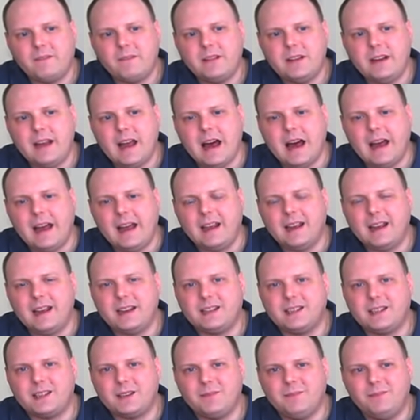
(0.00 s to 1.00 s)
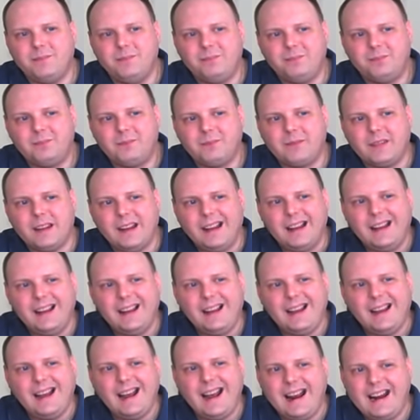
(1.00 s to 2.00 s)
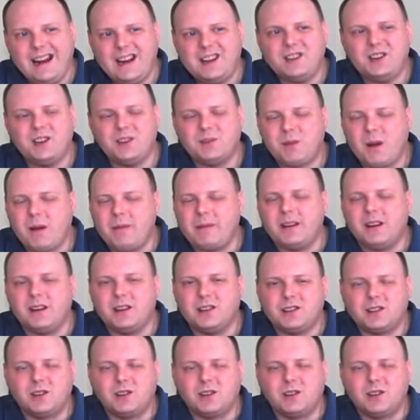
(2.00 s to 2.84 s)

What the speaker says: Yeah, it's 82 is probably a good